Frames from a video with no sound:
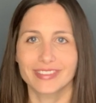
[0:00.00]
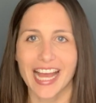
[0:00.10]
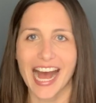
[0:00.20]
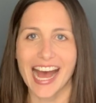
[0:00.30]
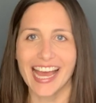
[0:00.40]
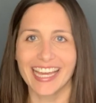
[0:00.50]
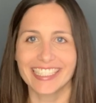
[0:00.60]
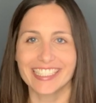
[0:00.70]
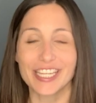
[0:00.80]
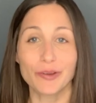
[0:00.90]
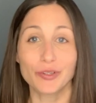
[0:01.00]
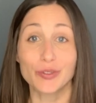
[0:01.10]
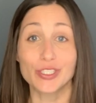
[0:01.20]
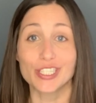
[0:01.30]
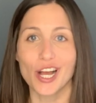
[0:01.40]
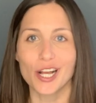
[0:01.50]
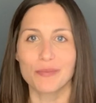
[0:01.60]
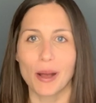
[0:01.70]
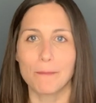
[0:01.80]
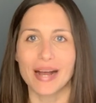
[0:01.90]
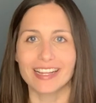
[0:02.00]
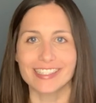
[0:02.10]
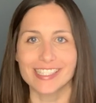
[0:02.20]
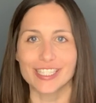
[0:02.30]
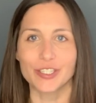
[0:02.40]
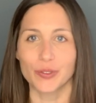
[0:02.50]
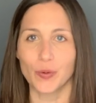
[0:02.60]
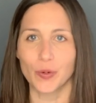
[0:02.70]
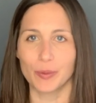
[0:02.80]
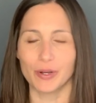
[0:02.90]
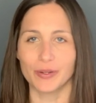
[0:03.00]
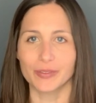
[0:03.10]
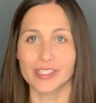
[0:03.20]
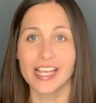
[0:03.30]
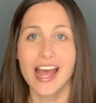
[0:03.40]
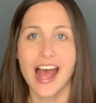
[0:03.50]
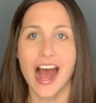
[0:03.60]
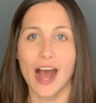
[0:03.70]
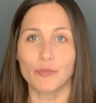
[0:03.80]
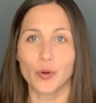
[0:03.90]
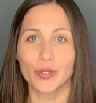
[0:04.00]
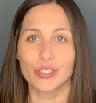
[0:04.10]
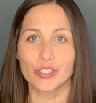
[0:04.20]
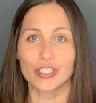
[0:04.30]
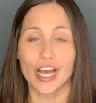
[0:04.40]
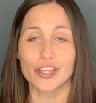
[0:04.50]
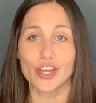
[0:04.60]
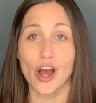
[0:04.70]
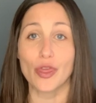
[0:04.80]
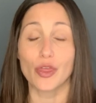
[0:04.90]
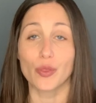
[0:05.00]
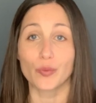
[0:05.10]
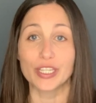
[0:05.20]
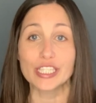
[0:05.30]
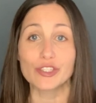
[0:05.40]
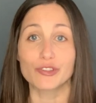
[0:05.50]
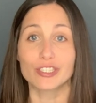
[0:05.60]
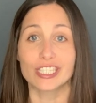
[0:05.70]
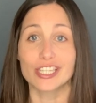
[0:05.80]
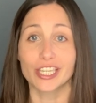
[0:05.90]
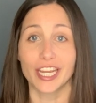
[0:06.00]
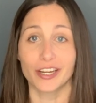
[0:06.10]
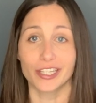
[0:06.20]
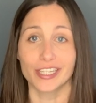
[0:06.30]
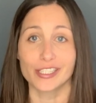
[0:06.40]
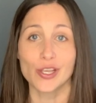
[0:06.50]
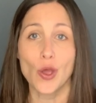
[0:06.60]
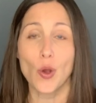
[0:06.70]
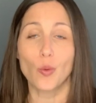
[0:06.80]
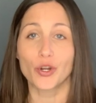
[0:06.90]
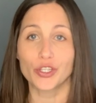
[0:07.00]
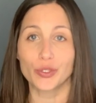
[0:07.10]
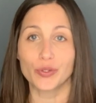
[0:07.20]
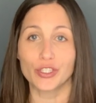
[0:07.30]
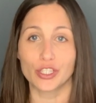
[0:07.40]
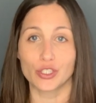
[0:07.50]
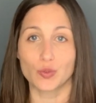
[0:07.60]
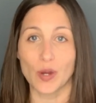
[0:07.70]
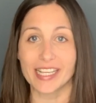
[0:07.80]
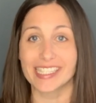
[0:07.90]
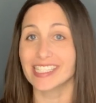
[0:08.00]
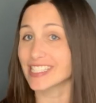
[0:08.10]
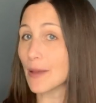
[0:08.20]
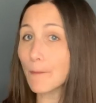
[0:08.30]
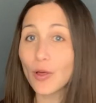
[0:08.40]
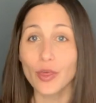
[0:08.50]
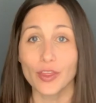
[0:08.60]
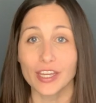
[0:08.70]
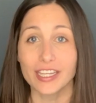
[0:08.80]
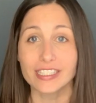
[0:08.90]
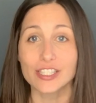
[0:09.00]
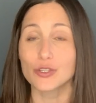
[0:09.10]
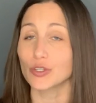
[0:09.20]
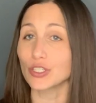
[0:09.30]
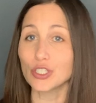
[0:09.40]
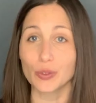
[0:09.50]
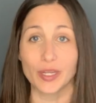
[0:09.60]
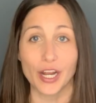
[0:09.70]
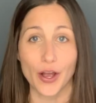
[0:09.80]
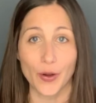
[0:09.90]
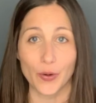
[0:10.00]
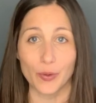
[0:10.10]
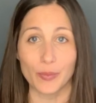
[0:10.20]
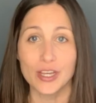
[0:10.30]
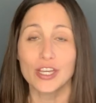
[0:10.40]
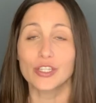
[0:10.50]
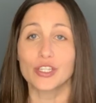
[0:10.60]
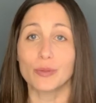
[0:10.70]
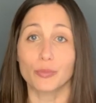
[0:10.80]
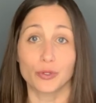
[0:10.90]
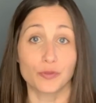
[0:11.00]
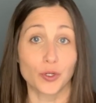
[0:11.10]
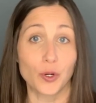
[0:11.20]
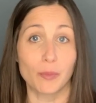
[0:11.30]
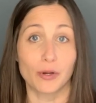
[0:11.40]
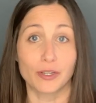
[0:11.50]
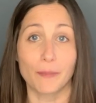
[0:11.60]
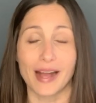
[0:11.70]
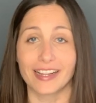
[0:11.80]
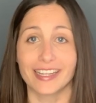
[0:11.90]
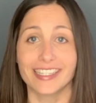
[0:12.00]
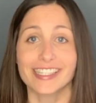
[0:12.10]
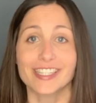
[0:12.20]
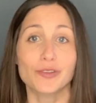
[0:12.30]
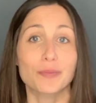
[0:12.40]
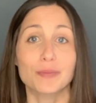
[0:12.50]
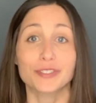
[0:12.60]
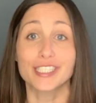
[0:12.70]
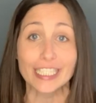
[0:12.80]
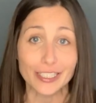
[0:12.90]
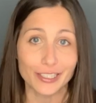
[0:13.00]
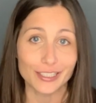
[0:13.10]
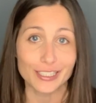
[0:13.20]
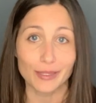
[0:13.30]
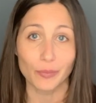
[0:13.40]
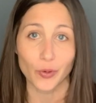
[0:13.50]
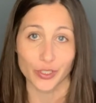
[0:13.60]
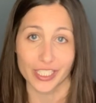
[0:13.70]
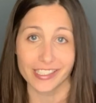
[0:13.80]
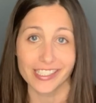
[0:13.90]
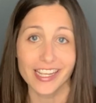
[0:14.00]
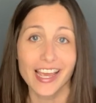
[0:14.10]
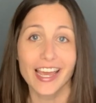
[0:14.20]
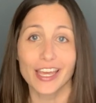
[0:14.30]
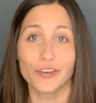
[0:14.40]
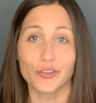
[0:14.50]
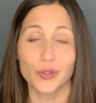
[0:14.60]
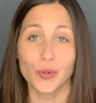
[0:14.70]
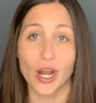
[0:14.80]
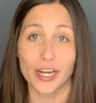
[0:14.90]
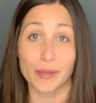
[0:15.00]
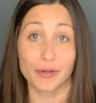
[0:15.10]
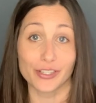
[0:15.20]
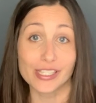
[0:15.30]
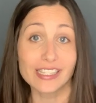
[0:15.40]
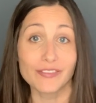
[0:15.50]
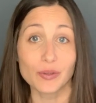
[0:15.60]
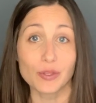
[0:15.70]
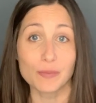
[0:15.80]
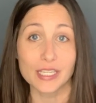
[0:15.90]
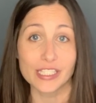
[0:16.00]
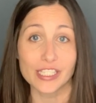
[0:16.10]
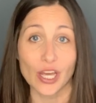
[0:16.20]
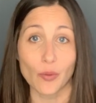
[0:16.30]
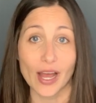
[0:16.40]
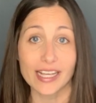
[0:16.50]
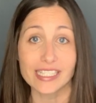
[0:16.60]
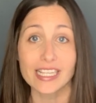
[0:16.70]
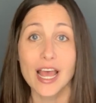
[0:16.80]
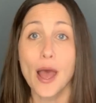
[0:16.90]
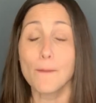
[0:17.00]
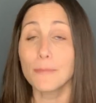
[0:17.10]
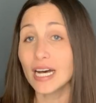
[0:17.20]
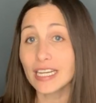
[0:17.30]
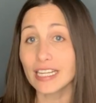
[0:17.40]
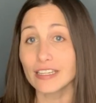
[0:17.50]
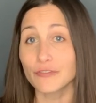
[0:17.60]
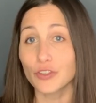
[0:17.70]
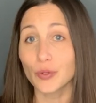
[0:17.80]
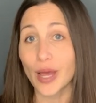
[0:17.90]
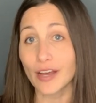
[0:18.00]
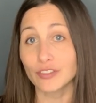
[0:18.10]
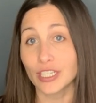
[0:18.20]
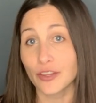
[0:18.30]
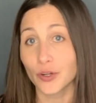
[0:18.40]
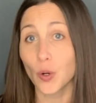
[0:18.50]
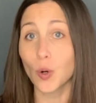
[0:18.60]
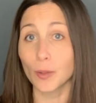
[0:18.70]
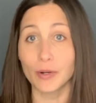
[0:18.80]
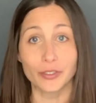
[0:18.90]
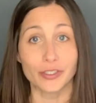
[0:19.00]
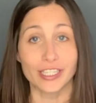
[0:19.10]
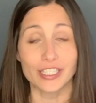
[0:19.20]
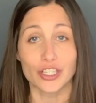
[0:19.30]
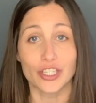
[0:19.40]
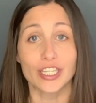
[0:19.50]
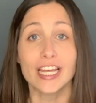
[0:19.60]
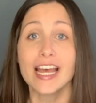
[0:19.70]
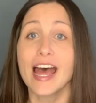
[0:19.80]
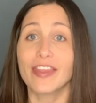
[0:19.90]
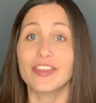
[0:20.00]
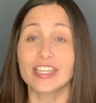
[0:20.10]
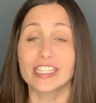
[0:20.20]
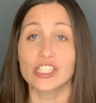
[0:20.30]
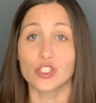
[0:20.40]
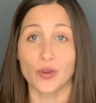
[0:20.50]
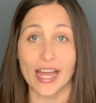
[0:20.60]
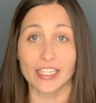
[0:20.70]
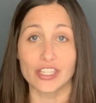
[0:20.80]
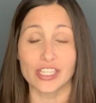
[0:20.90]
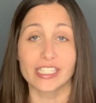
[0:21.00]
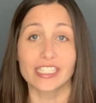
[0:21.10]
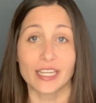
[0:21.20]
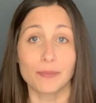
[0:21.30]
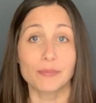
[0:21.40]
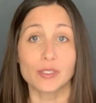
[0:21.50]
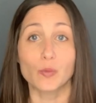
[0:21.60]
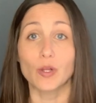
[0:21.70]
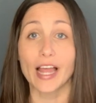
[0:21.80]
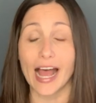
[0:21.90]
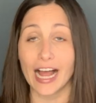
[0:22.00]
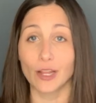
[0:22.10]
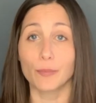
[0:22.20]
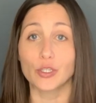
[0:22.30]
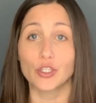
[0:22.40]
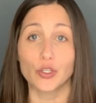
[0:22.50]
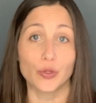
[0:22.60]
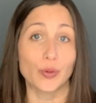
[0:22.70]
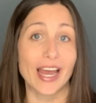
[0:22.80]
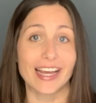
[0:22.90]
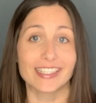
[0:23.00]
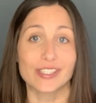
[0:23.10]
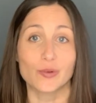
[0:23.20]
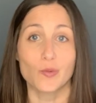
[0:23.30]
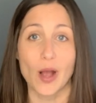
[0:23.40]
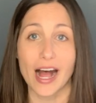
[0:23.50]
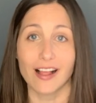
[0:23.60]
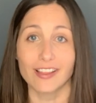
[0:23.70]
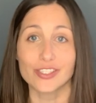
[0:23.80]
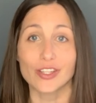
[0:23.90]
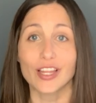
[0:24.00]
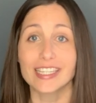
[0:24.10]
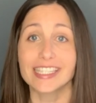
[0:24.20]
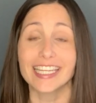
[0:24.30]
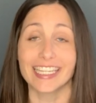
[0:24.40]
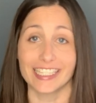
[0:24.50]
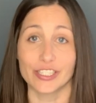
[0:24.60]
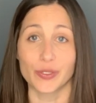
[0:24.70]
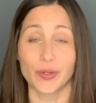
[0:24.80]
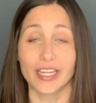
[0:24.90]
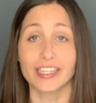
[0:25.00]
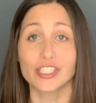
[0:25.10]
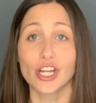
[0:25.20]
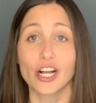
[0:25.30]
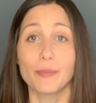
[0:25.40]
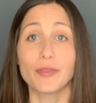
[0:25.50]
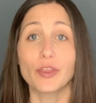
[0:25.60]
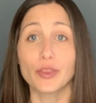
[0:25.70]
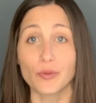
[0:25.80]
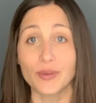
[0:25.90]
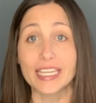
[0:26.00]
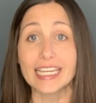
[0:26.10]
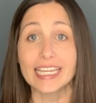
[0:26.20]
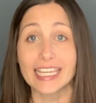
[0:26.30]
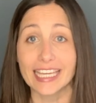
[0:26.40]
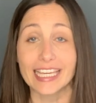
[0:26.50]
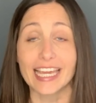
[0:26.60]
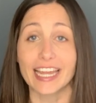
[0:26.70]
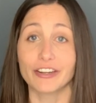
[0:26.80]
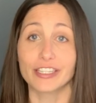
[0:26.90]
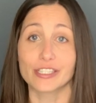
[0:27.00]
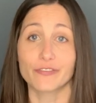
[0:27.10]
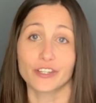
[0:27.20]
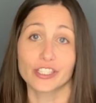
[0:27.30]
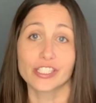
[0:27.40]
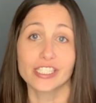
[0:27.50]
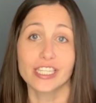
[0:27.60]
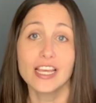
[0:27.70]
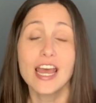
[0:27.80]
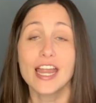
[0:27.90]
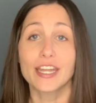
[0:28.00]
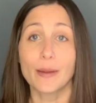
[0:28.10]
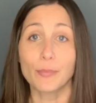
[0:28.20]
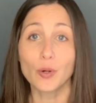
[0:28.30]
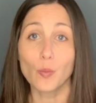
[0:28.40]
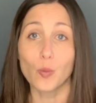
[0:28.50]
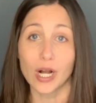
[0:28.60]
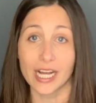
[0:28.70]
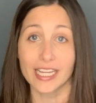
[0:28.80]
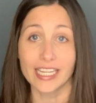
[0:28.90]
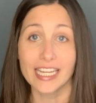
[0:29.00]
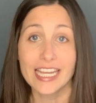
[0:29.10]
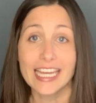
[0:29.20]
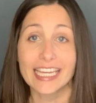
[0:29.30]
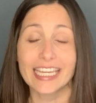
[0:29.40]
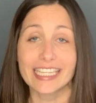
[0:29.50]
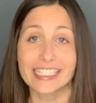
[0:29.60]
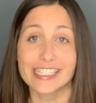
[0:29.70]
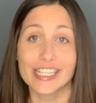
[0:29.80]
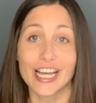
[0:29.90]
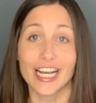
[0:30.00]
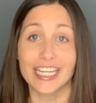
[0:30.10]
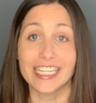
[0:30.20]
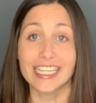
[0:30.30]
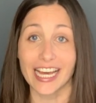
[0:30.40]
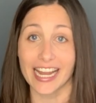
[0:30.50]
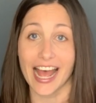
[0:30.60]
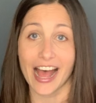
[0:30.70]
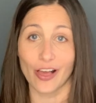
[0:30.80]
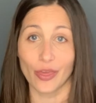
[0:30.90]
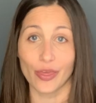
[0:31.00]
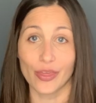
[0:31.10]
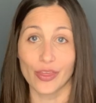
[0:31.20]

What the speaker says: Hi, today we're going to talk about balancing your hormones. I'm going to touch on 3 strategic areas where you can address simple things that you can do at home to improve your hormonal balance. This will be particularly important if you are a person living with PCOS, but if you have another hormonal condition, these strategies, tips will help you as well. So let's get into it. Let's talk about the 3 key areas first. Number 1 is gut health.